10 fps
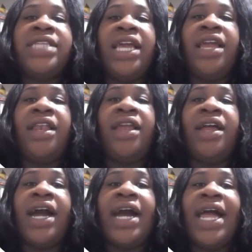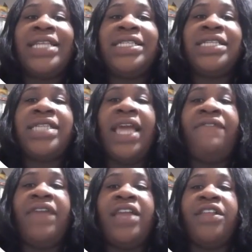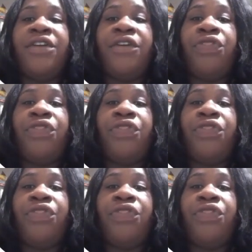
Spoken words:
in glycolysis have either